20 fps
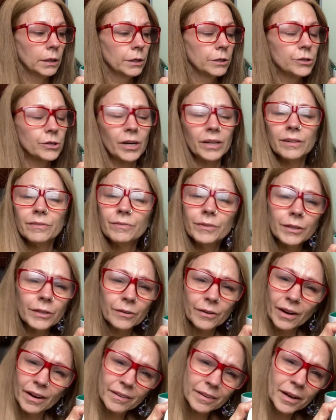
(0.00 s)
trying to
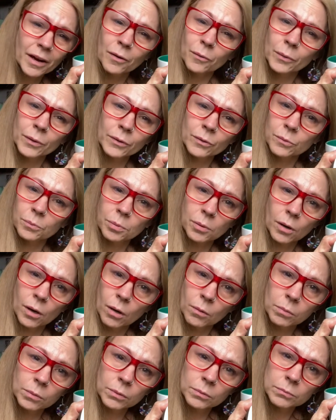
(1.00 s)
figure out how we're the
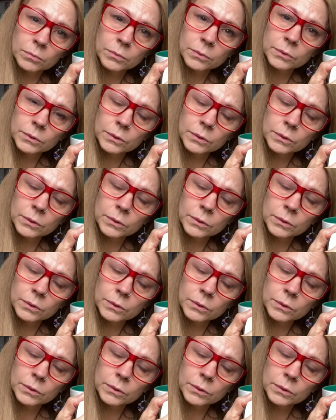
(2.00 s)
problem.